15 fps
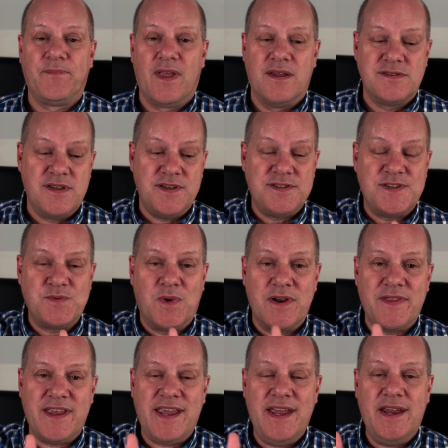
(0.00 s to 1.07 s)
So this is one of
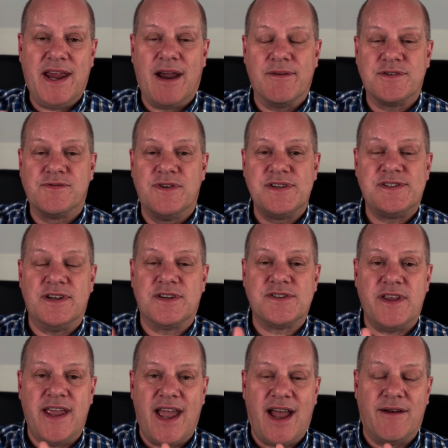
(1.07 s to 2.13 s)
the key characteristics
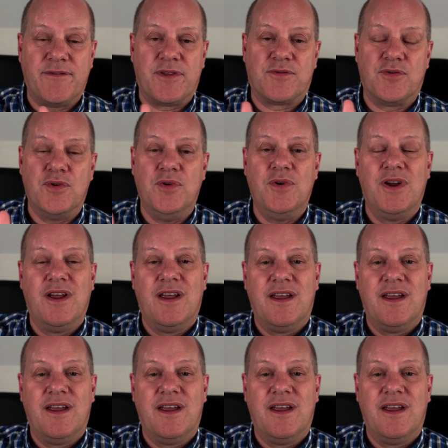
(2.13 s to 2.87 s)
that you have through